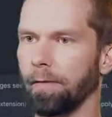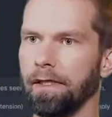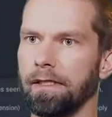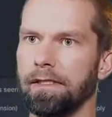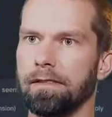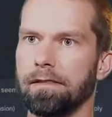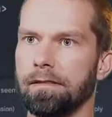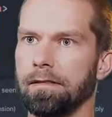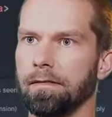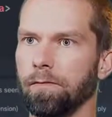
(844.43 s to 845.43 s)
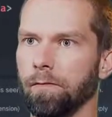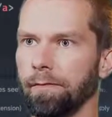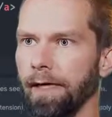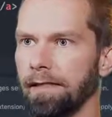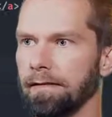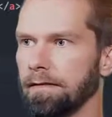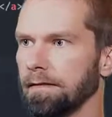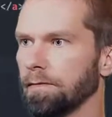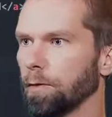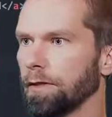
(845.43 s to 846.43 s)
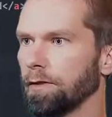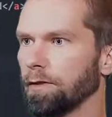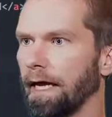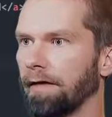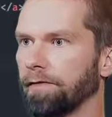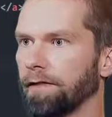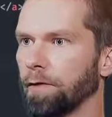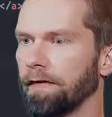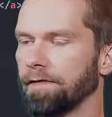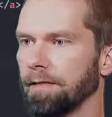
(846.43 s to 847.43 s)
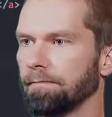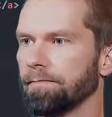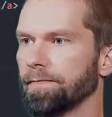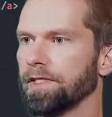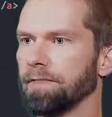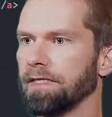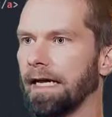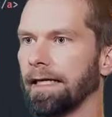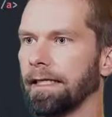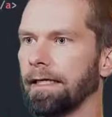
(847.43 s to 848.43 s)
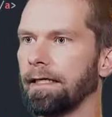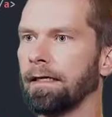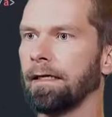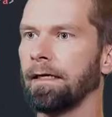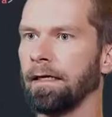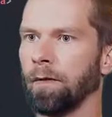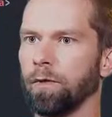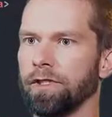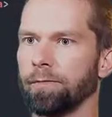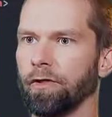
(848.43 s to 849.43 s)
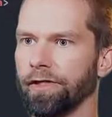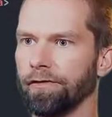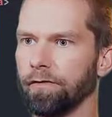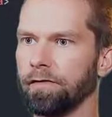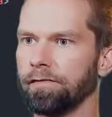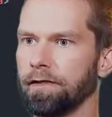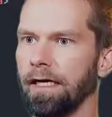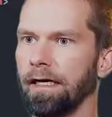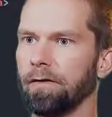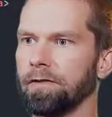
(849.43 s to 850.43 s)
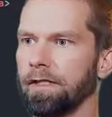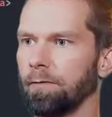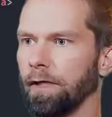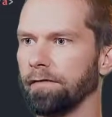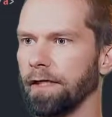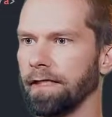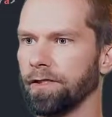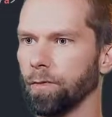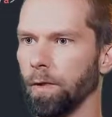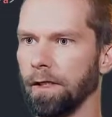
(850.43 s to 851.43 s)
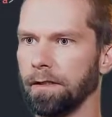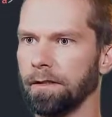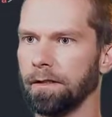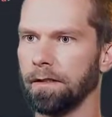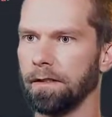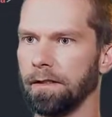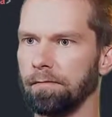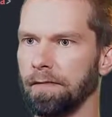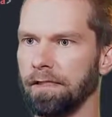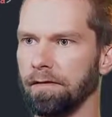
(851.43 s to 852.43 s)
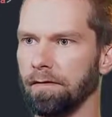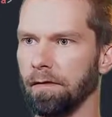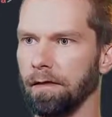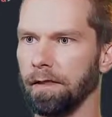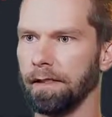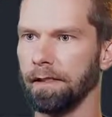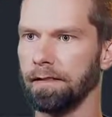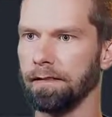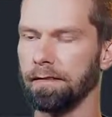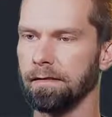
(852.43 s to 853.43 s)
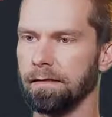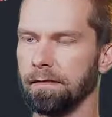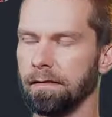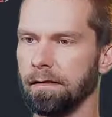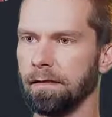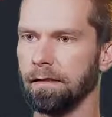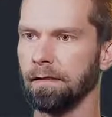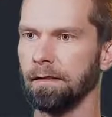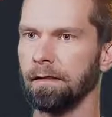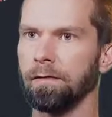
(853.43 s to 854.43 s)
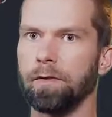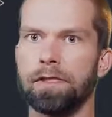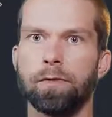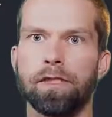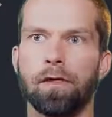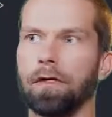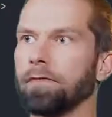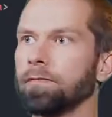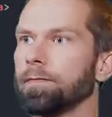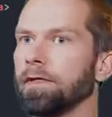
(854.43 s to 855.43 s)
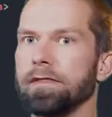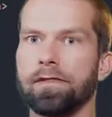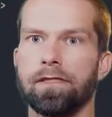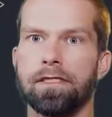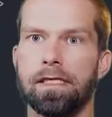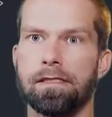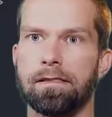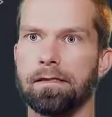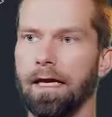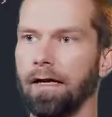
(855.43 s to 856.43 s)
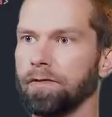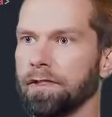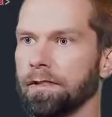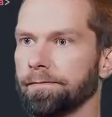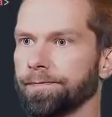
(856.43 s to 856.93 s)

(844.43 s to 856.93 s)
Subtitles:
this, want to paste this. What do we have here? We have some styling, which I'm going to ignore for now. Then we have an h1. Let's call this, what did we call the repository? Stats counter.